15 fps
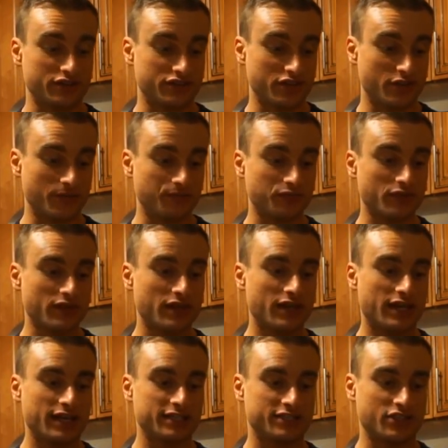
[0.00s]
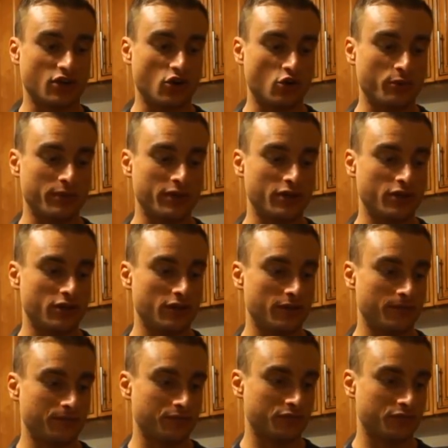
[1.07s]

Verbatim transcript: So it's the oatmeal